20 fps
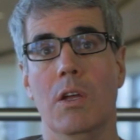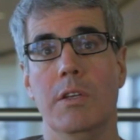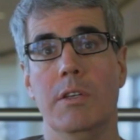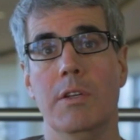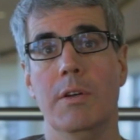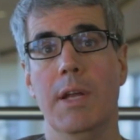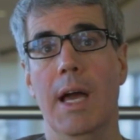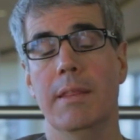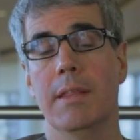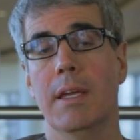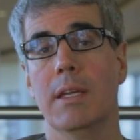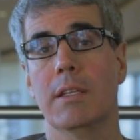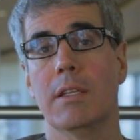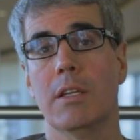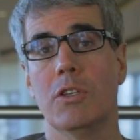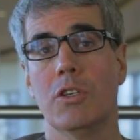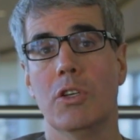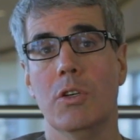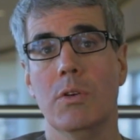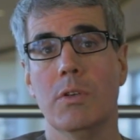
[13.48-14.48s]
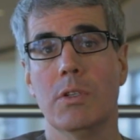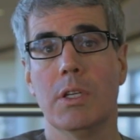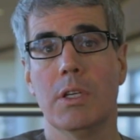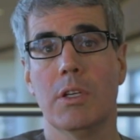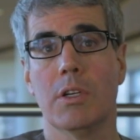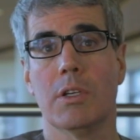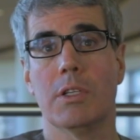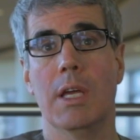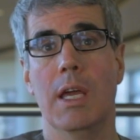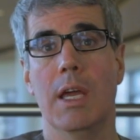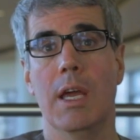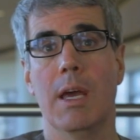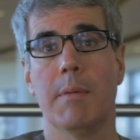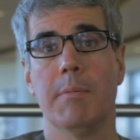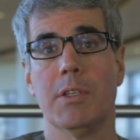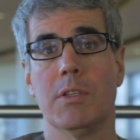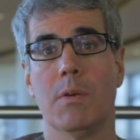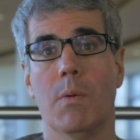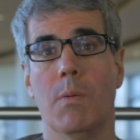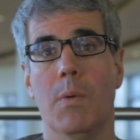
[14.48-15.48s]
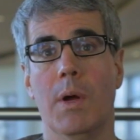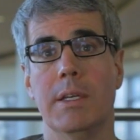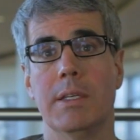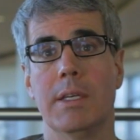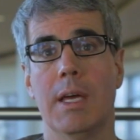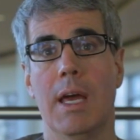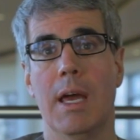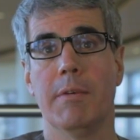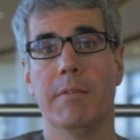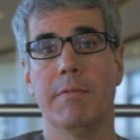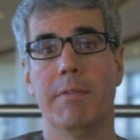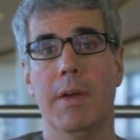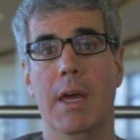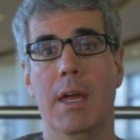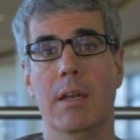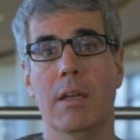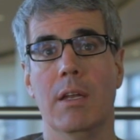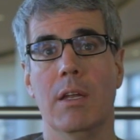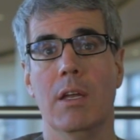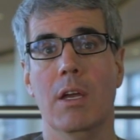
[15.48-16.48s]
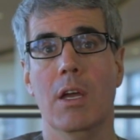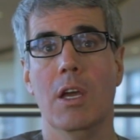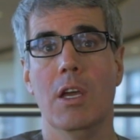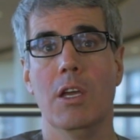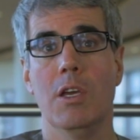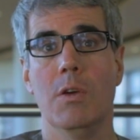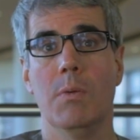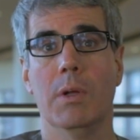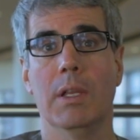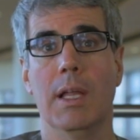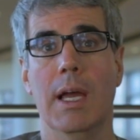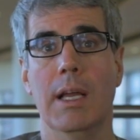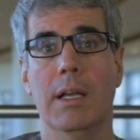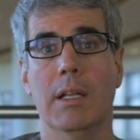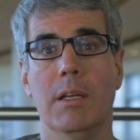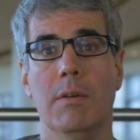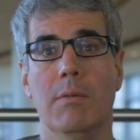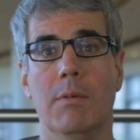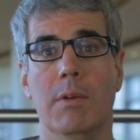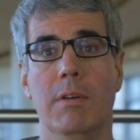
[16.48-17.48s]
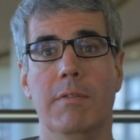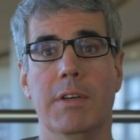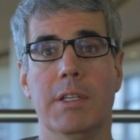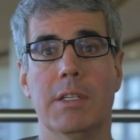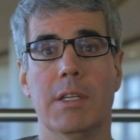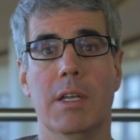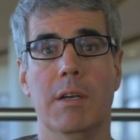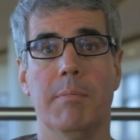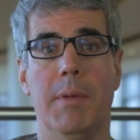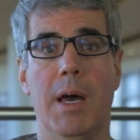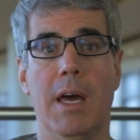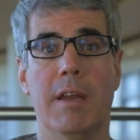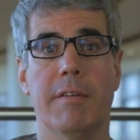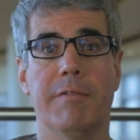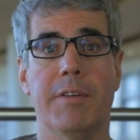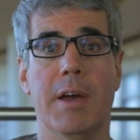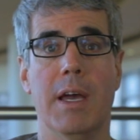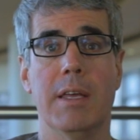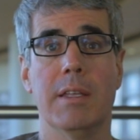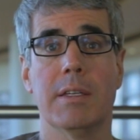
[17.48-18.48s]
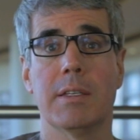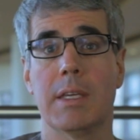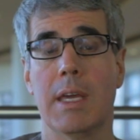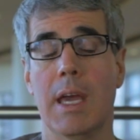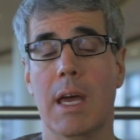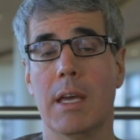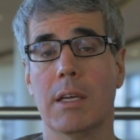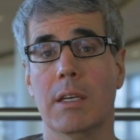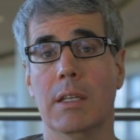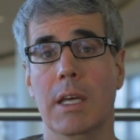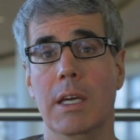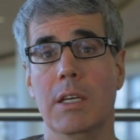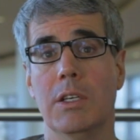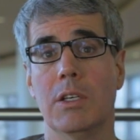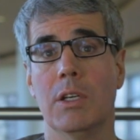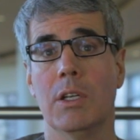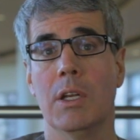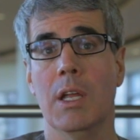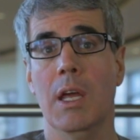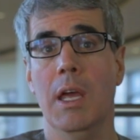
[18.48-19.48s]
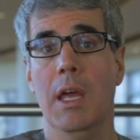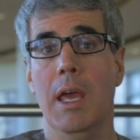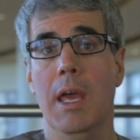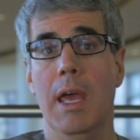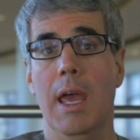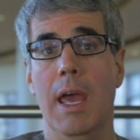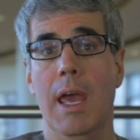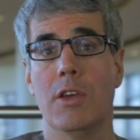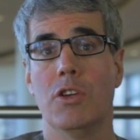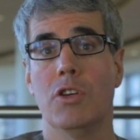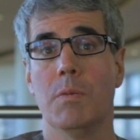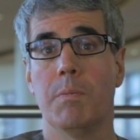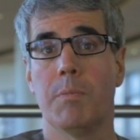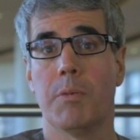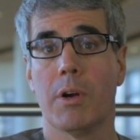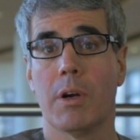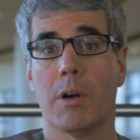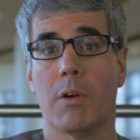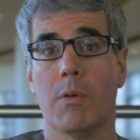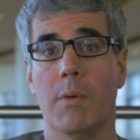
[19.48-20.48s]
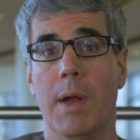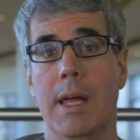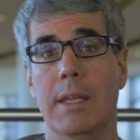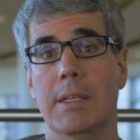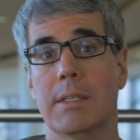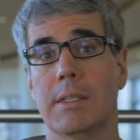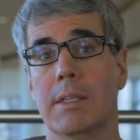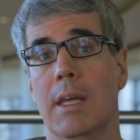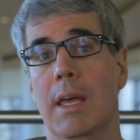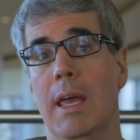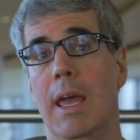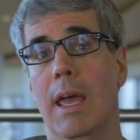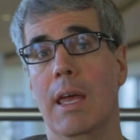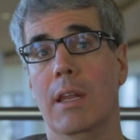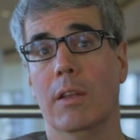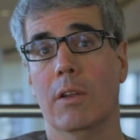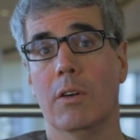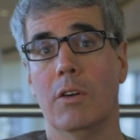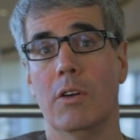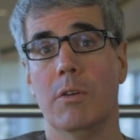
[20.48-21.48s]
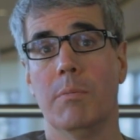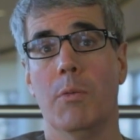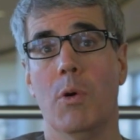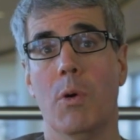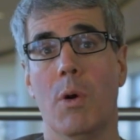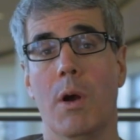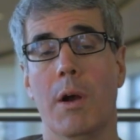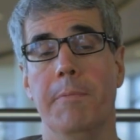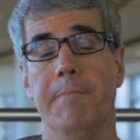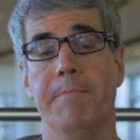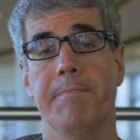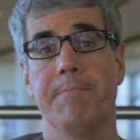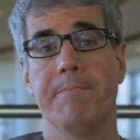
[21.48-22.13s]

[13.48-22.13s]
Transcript: Do not think that choosing your TAM is a one-time event. You will likely revisit and modify this calculation as you progress and learn more.